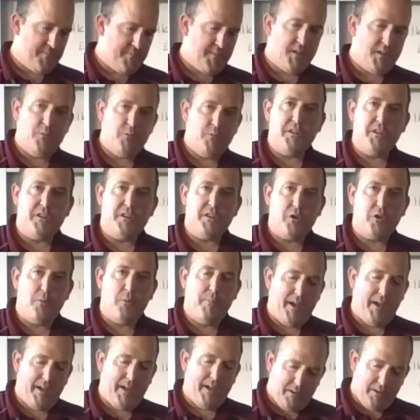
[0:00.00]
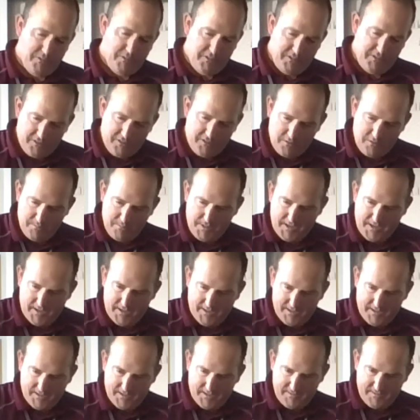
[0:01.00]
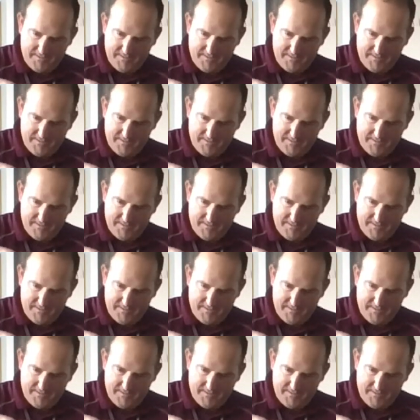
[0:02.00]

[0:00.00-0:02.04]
Will it go back? Will it go back?